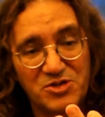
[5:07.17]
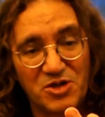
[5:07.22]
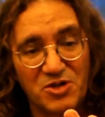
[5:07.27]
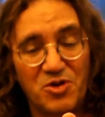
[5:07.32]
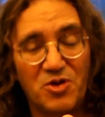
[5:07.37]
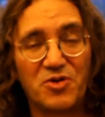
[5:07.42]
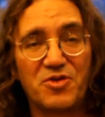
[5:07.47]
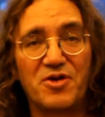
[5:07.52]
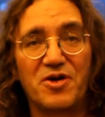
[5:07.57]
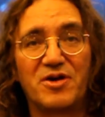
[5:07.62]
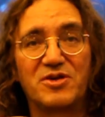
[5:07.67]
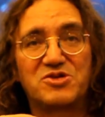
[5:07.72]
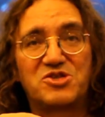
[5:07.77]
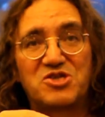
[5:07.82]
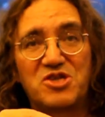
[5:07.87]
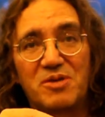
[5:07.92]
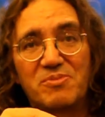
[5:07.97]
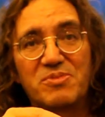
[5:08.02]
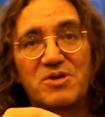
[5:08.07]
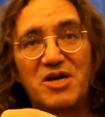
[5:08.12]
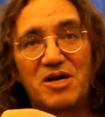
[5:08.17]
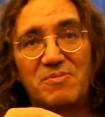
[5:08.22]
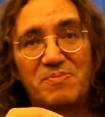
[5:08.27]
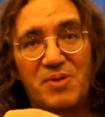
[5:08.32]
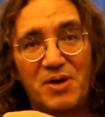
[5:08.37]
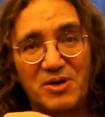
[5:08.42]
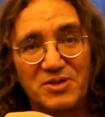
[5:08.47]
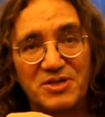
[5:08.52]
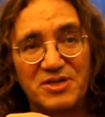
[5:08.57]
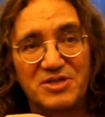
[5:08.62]
although there are some
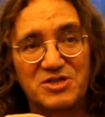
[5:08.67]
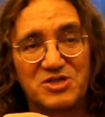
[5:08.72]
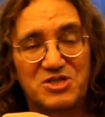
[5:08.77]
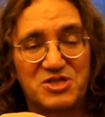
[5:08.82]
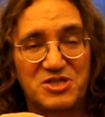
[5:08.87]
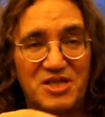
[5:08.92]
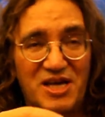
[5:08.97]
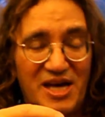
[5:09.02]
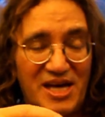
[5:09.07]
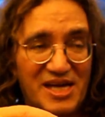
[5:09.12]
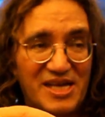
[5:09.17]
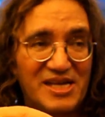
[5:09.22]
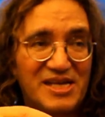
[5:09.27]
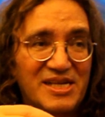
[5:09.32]
components that